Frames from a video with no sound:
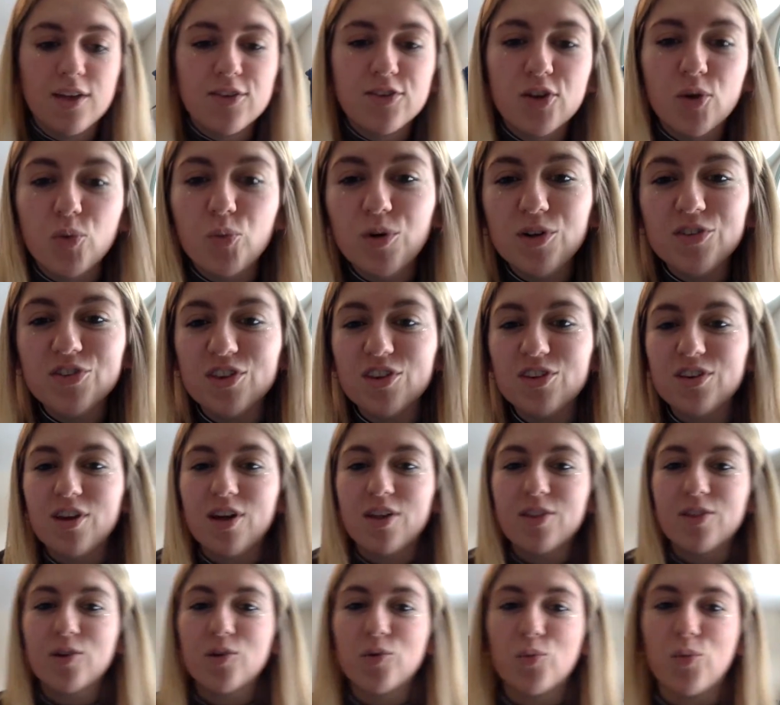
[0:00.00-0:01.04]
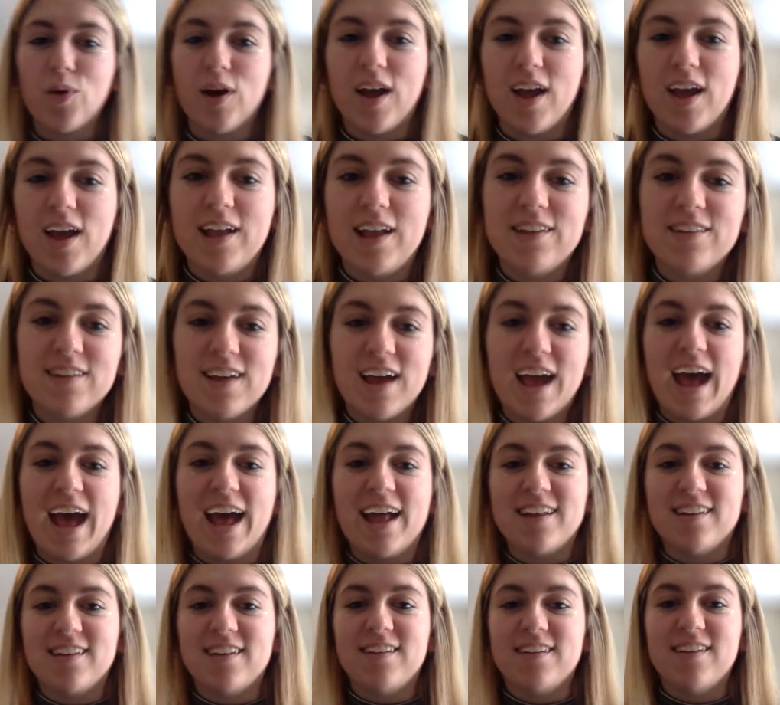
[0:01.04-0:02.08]
So what's another way to
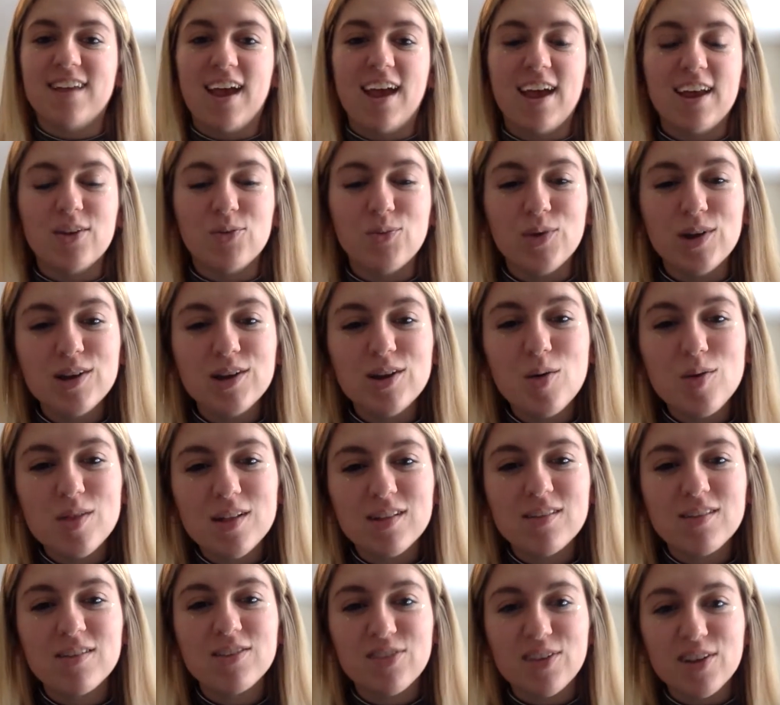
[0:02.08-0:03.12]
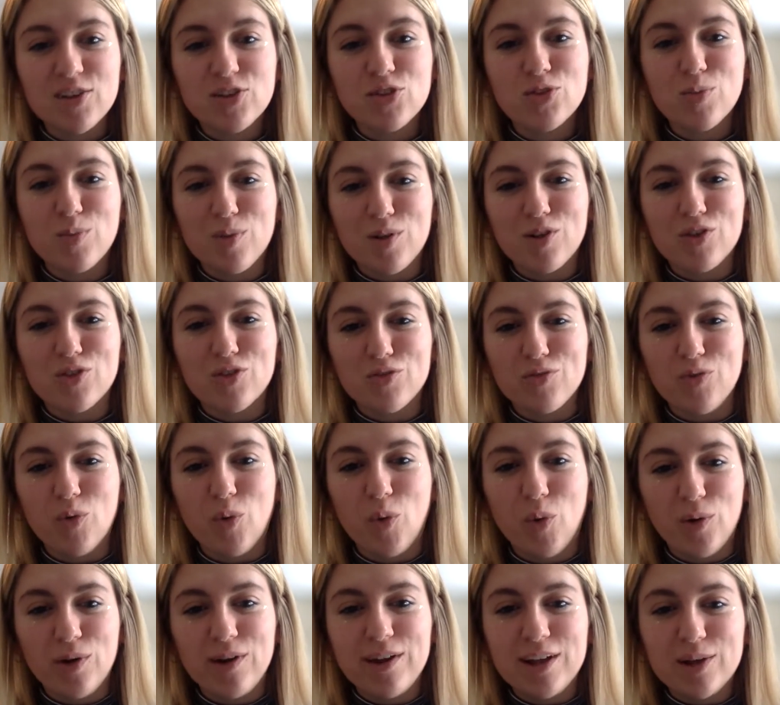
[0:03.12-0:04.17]
add to 10? We know that 6 plus
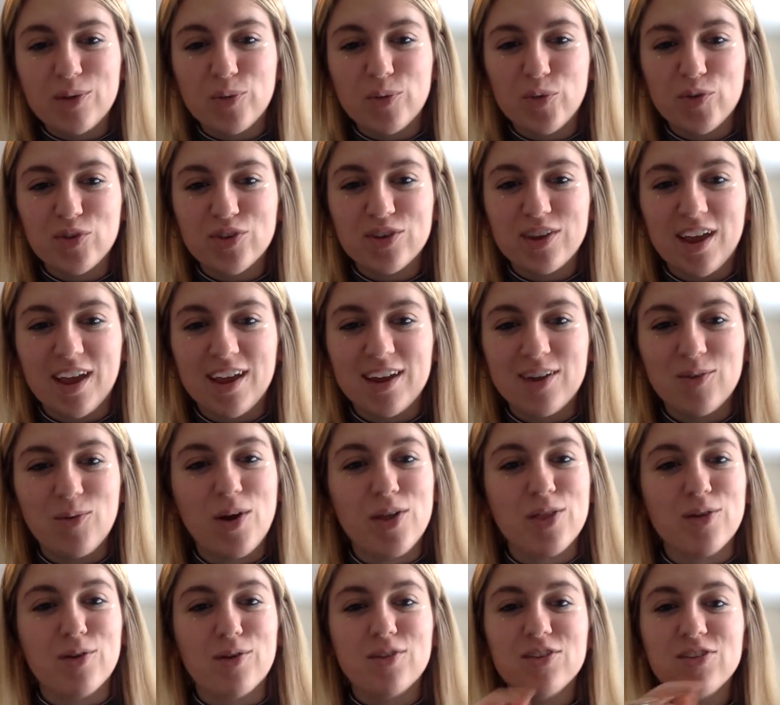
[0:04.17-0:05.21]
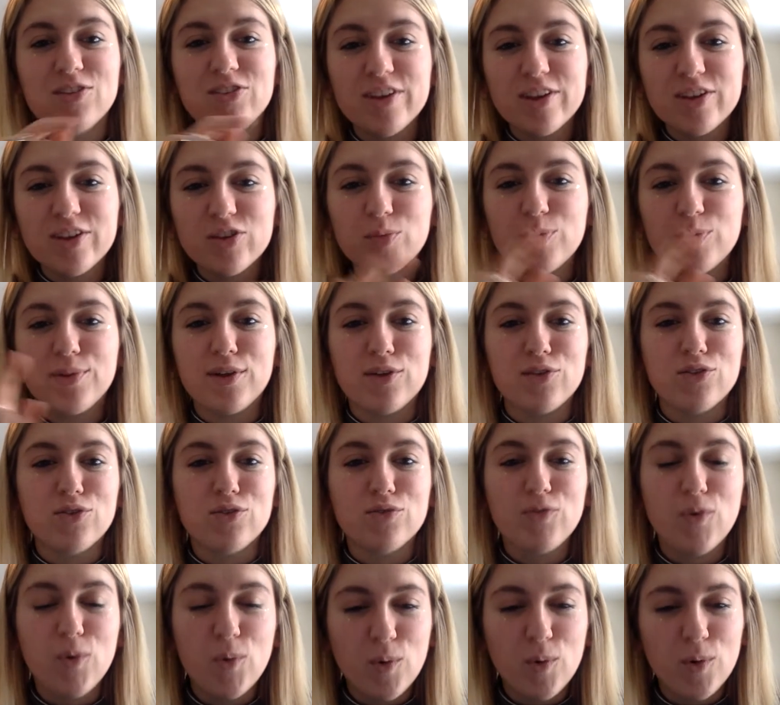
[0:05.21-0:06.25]
4 equals 10, whether it's 6 plus
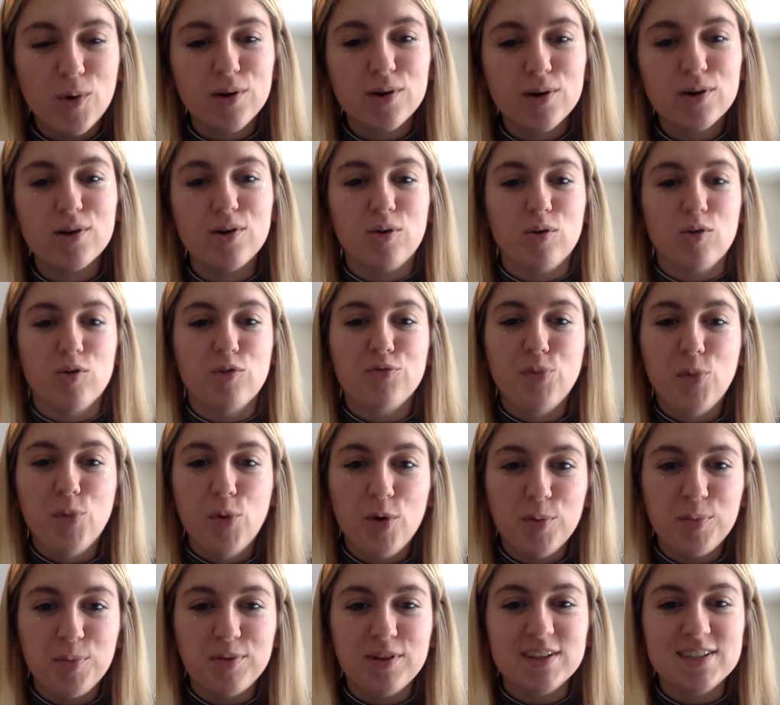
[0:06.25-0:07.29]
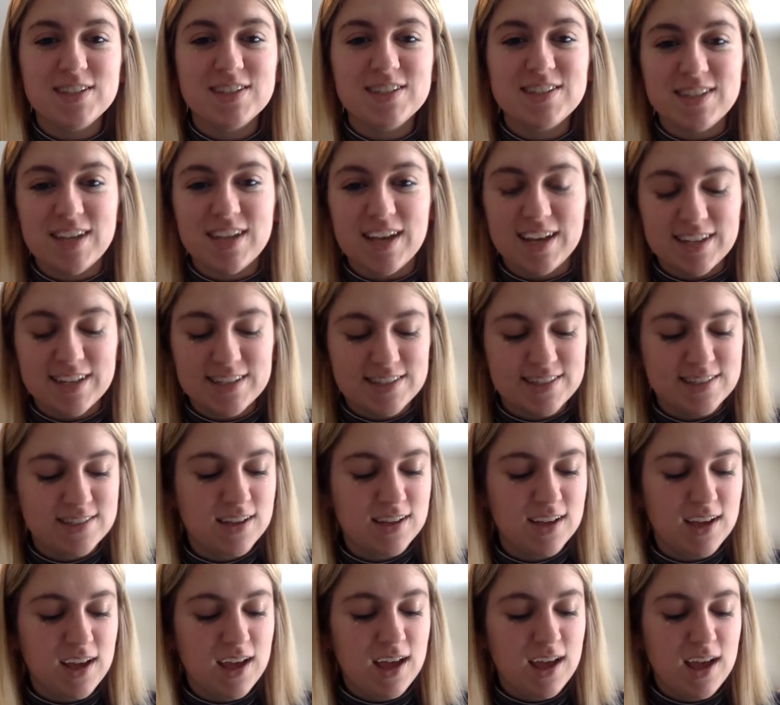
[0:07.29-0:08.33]
4 or 4 plus 6.
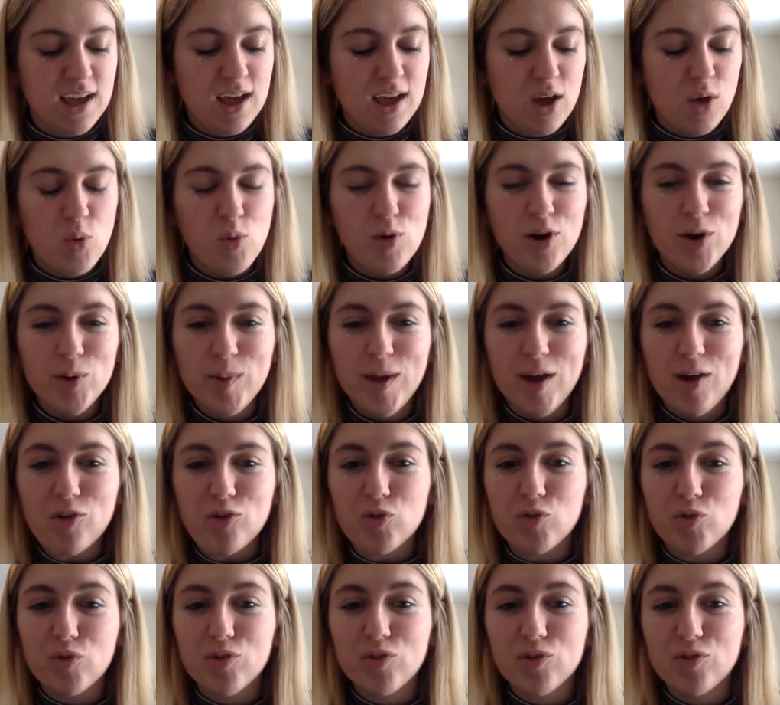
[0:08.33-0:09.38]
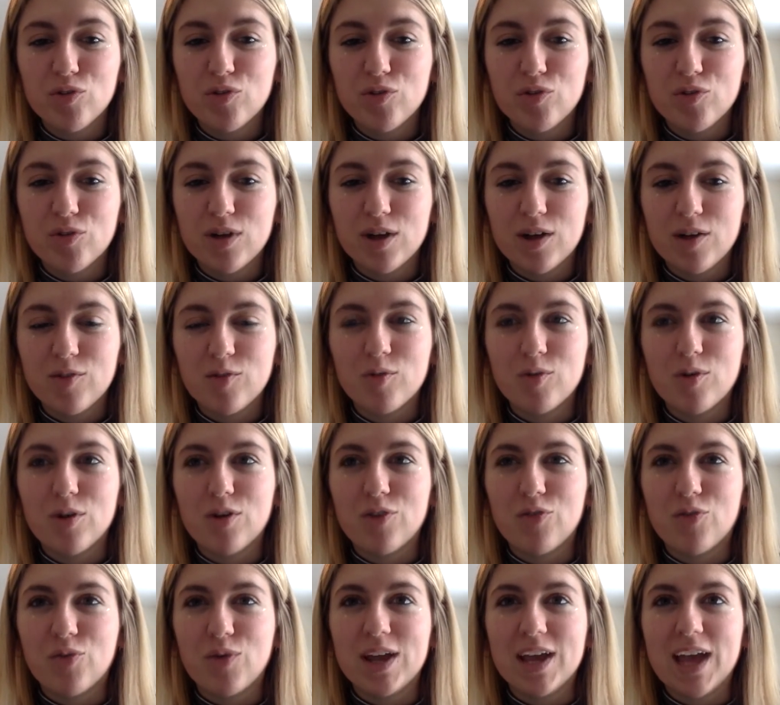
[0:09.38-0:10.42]
What about
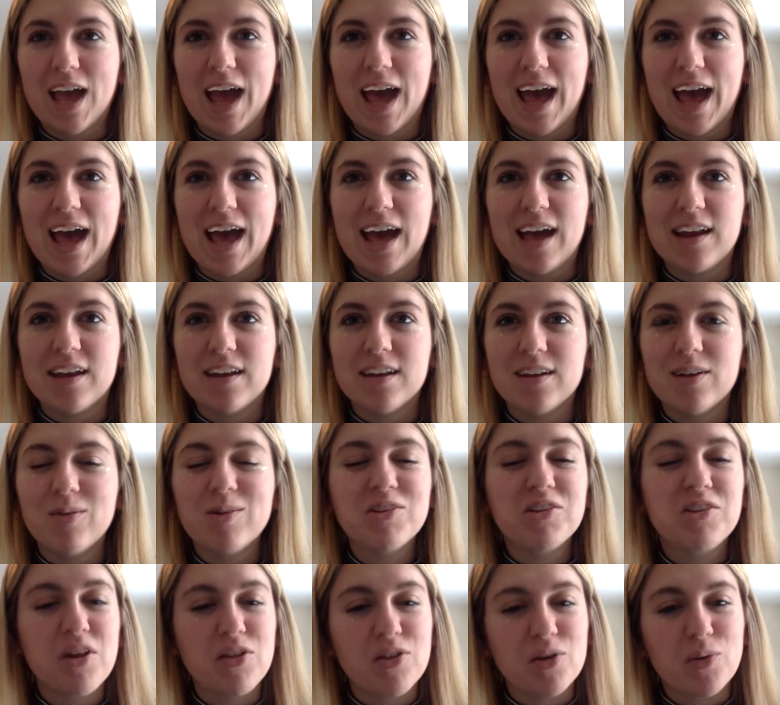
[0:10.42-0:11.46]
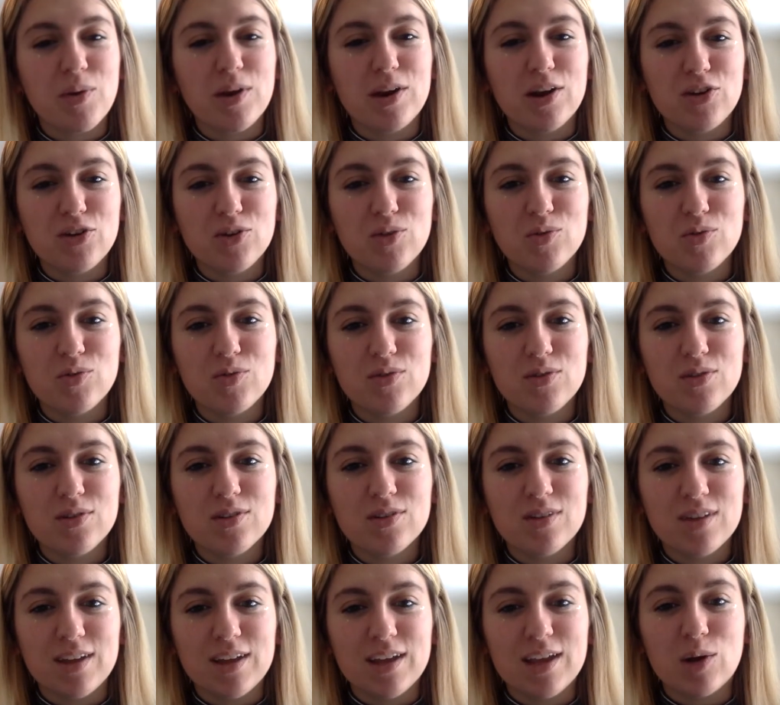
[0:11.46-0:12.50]
if we had, what's another way to do
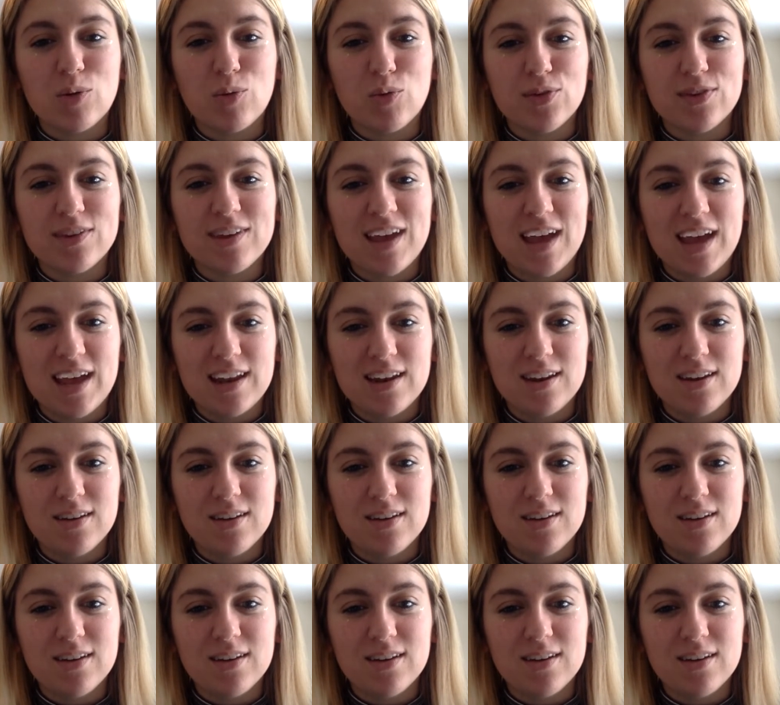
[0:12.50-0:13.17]
to equal 10?